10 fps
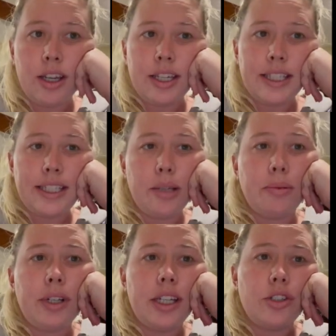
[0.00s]

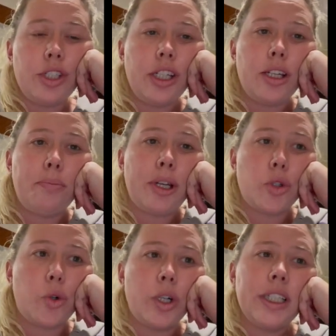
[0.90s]
stable angina
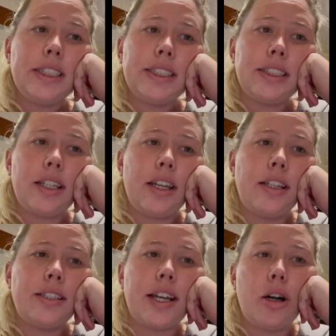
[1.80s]
pectoris,
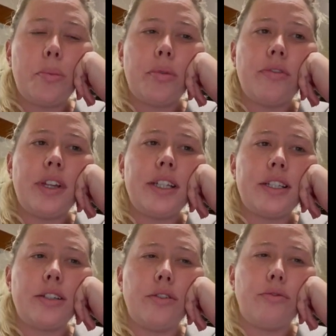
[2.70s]
and to help
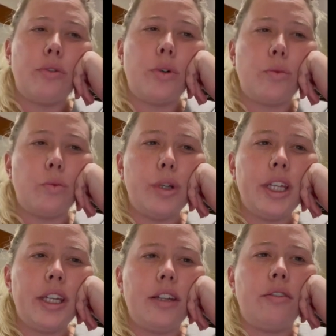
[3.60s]
prevent
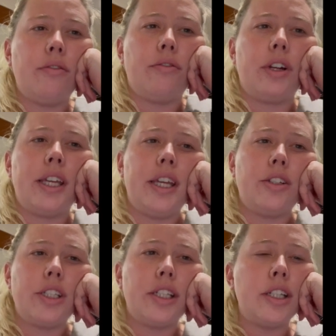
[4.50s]

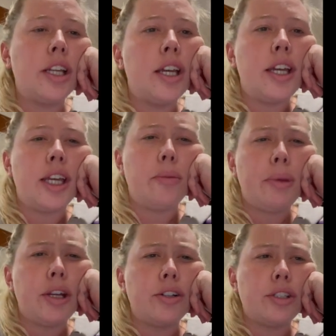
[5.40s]
reinfarction in
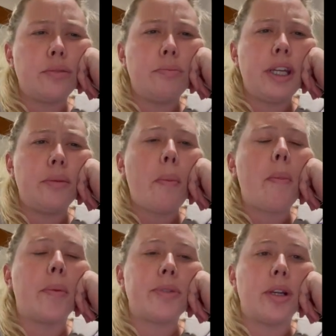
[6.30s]

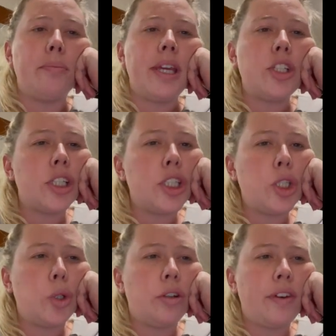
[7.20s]

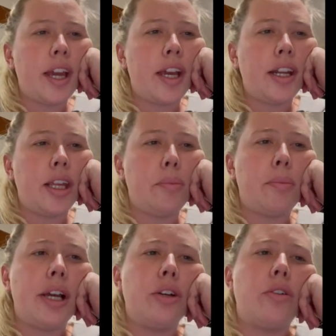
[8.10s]
patients who have had a
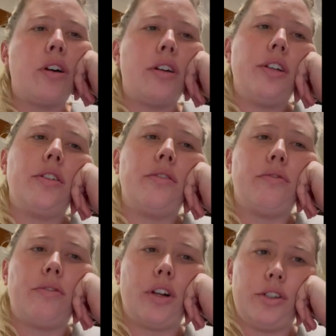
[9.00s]
myocardial
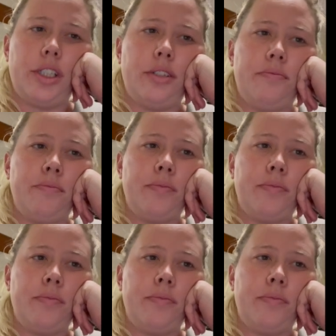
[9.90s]
infarction.